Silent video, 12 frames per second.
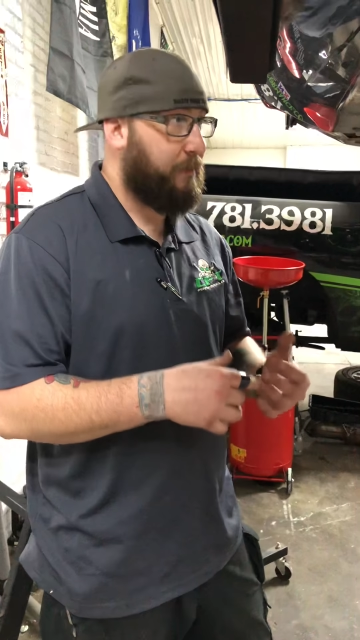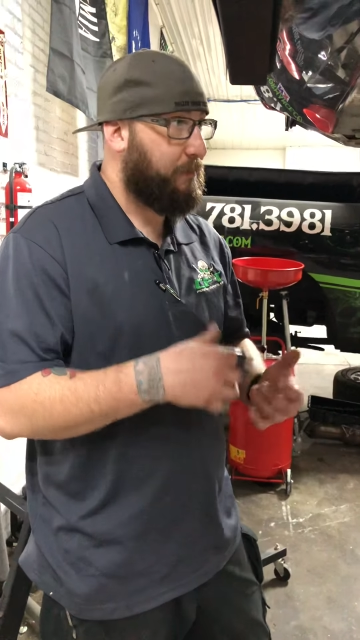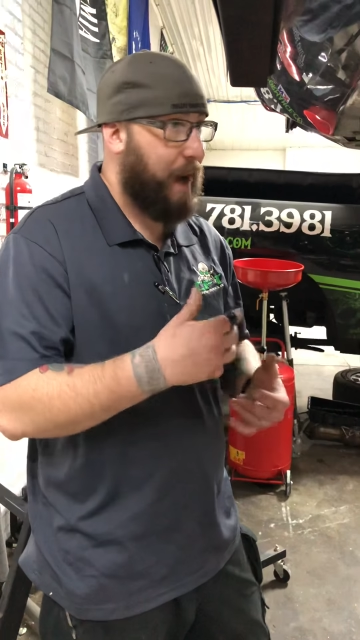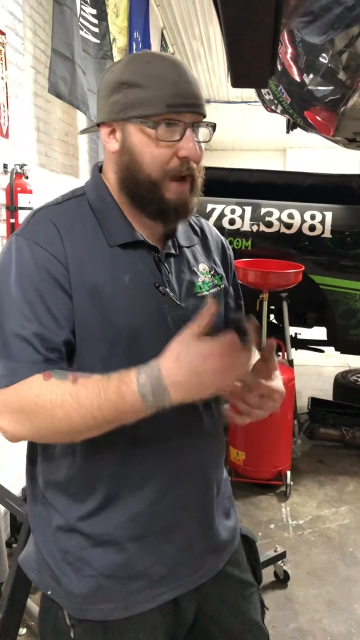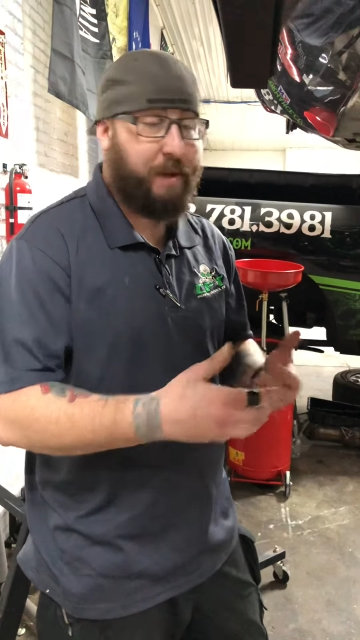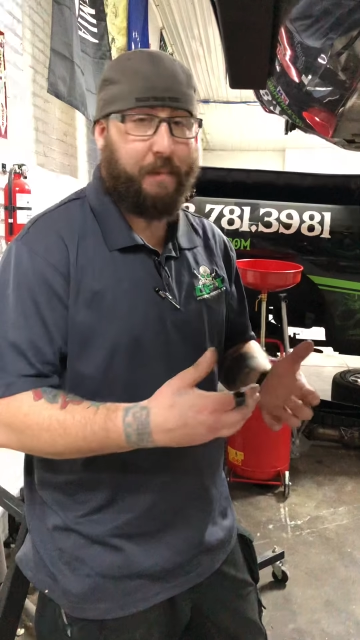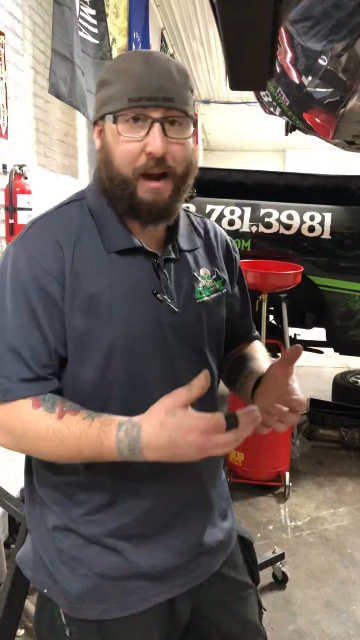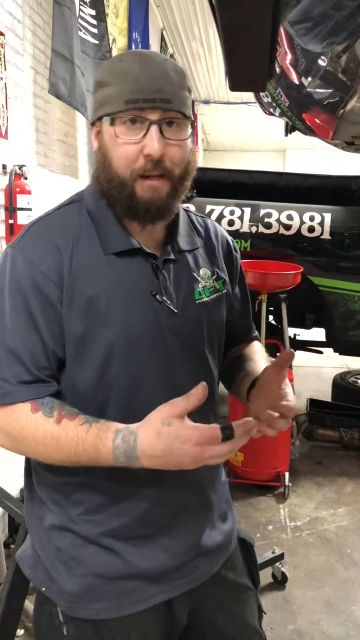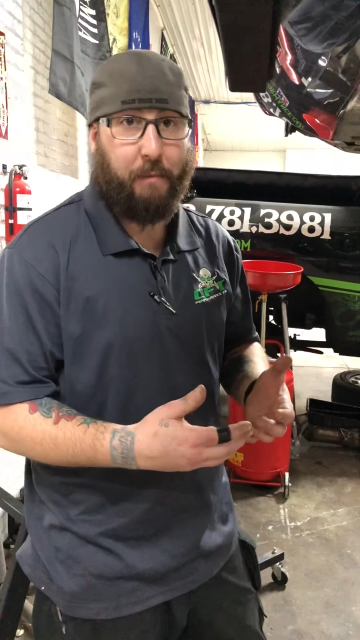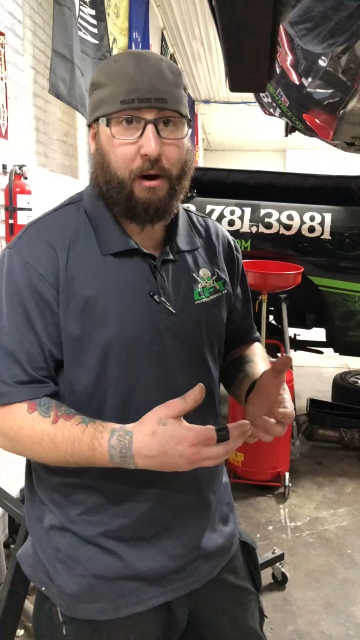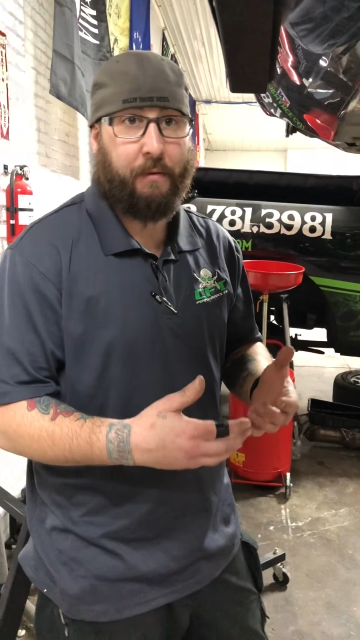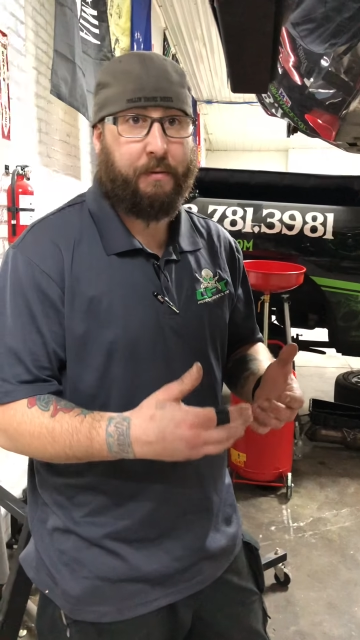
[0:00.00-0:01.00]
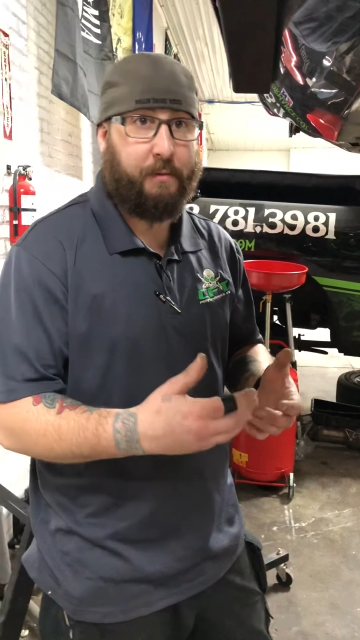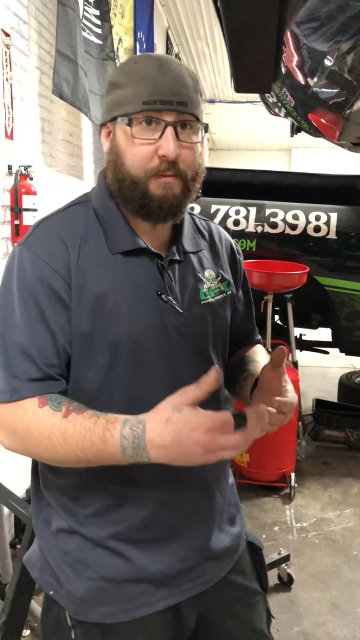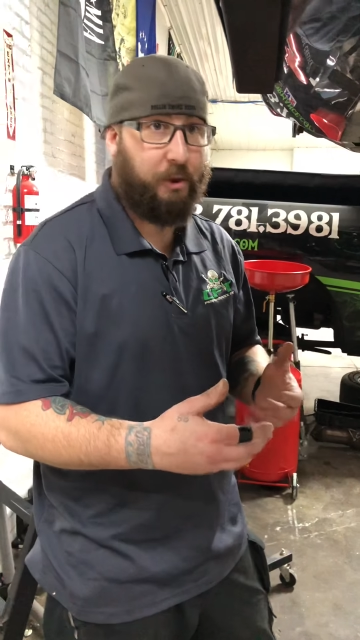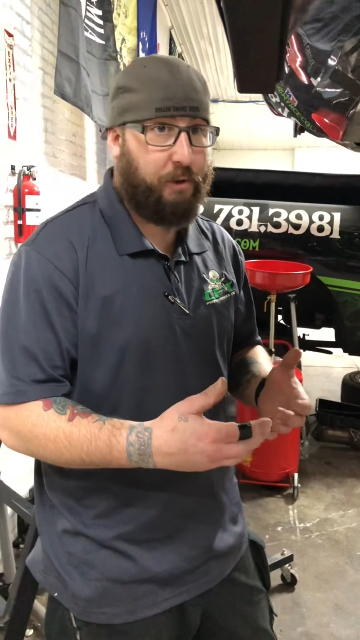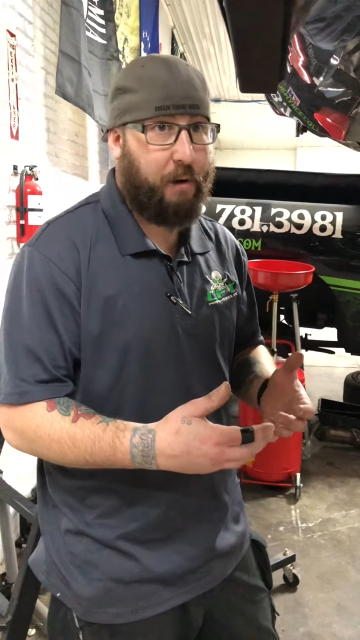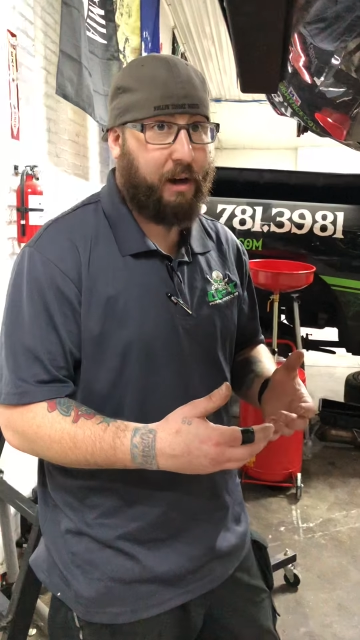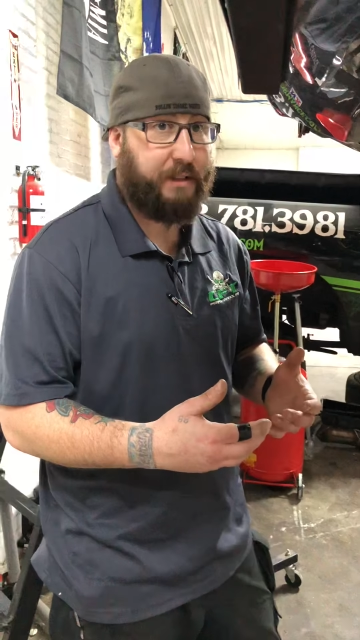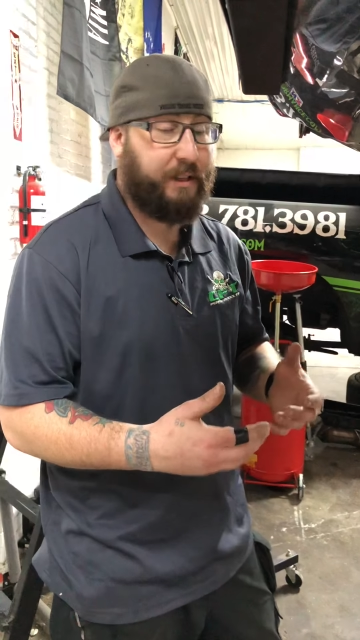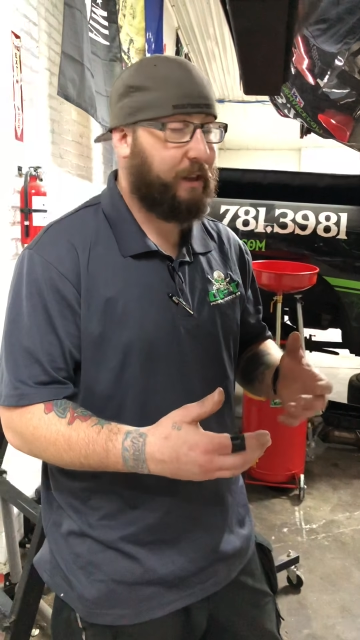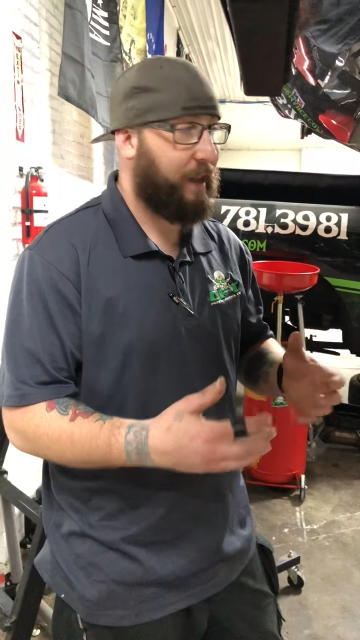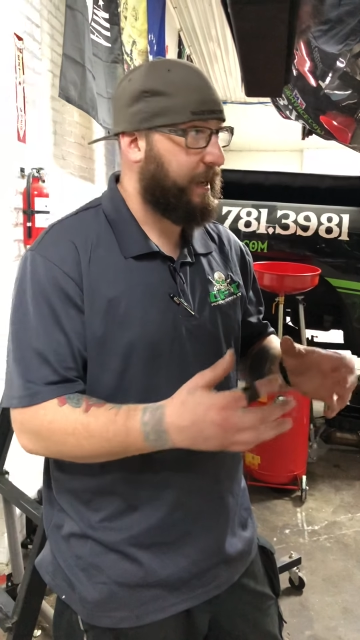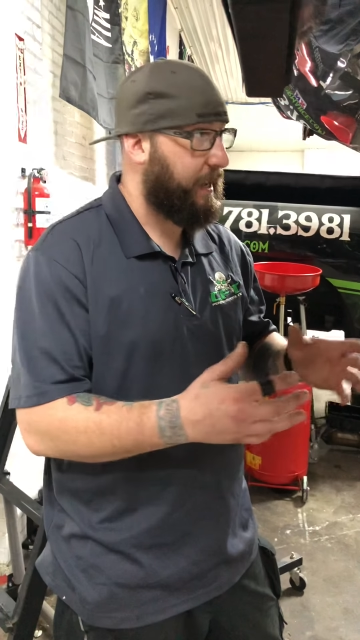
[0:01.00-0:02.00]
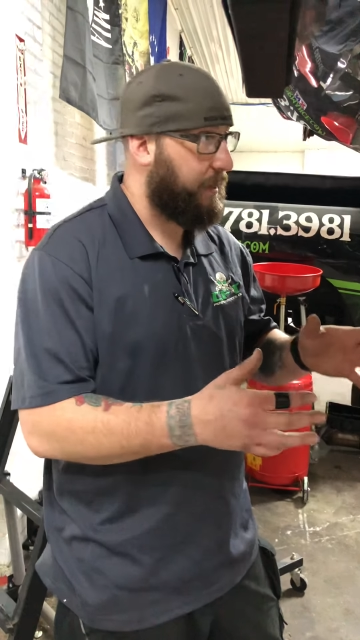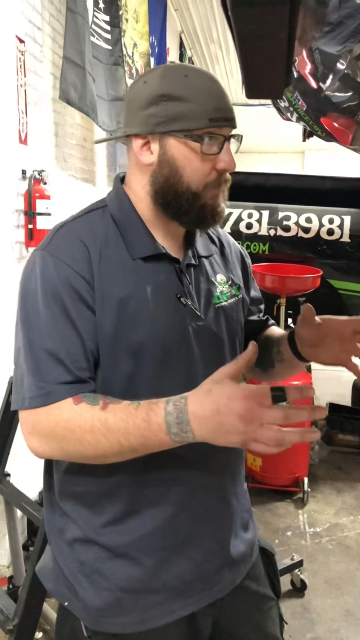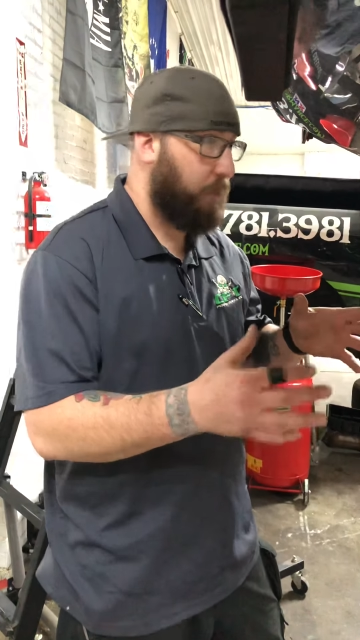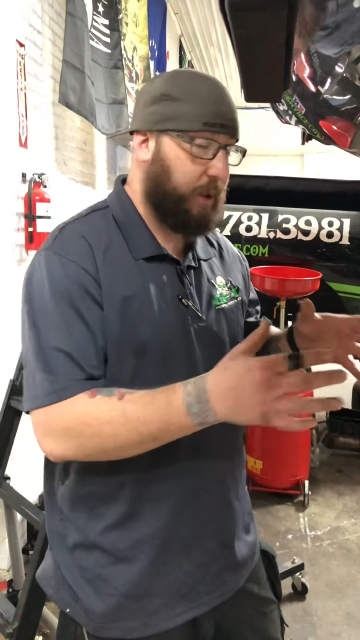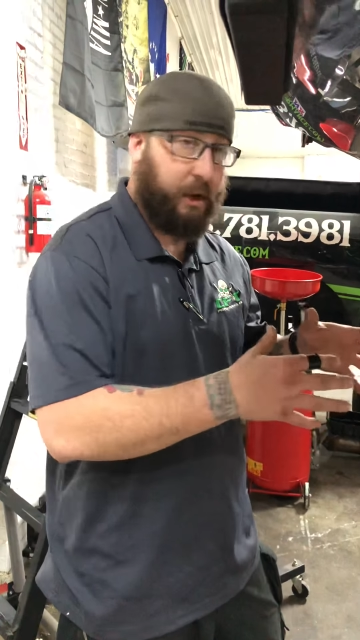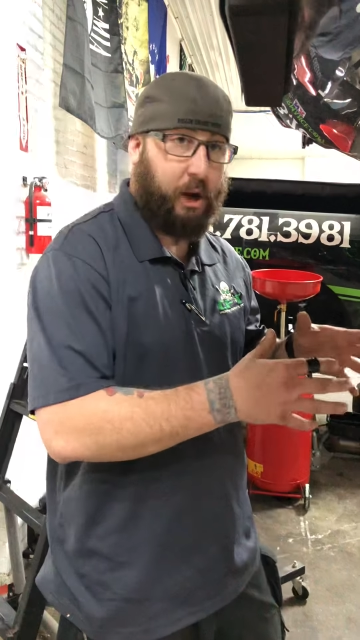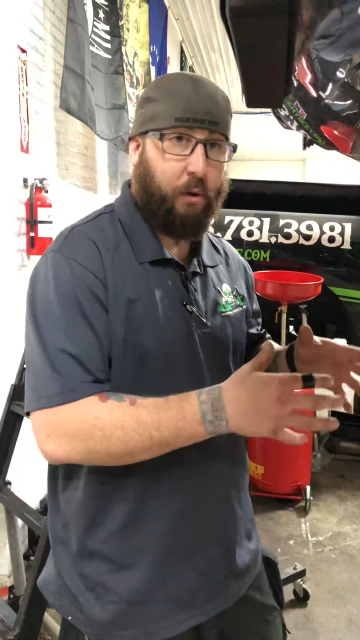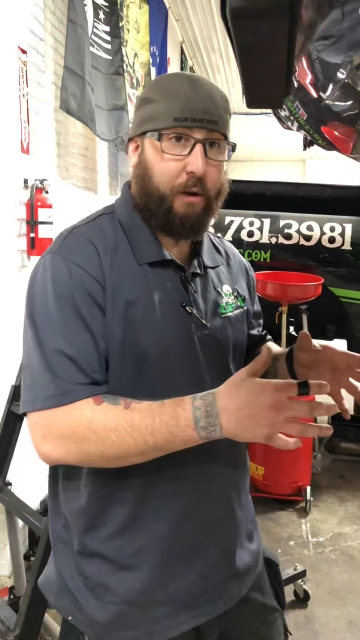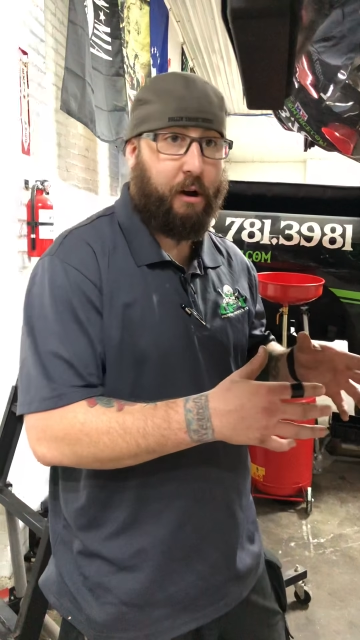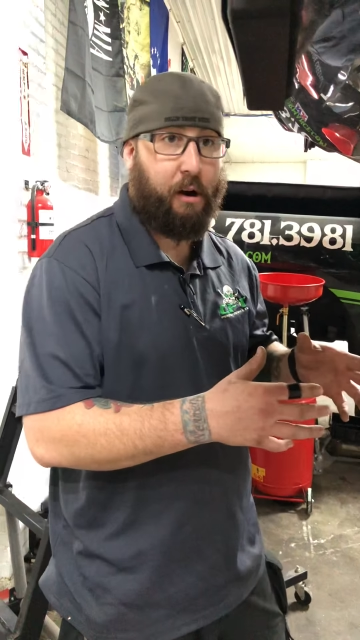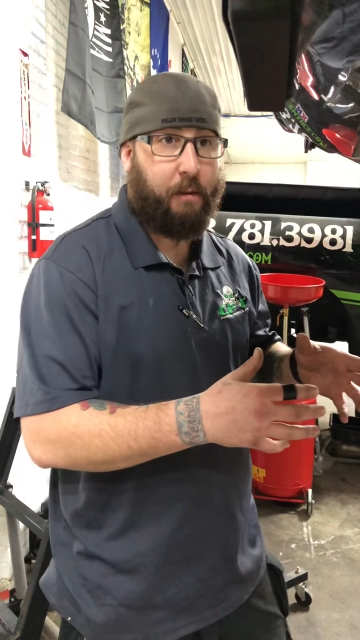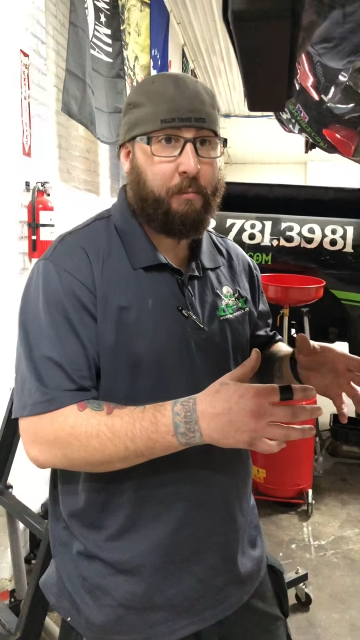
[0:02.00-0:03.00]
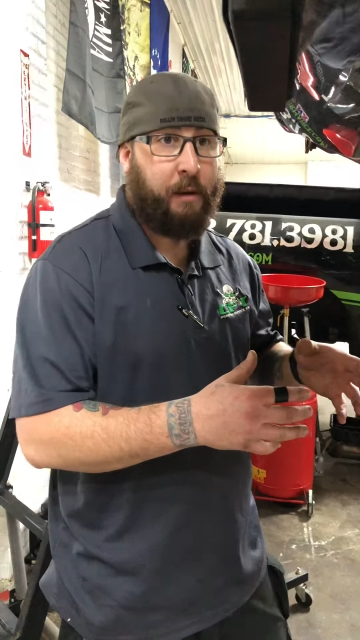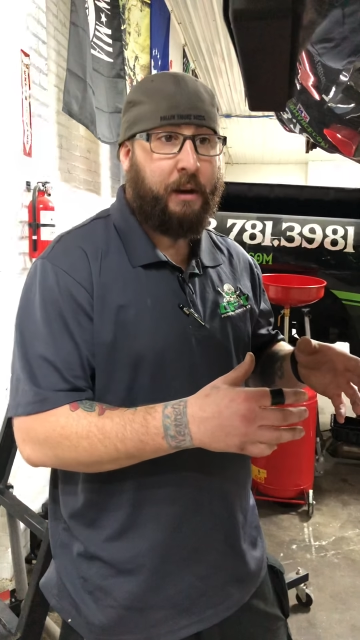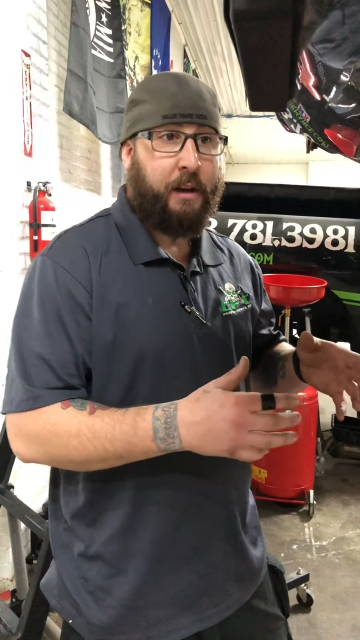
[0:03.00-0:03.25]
Might be about a month, 2 months until I get really going on them.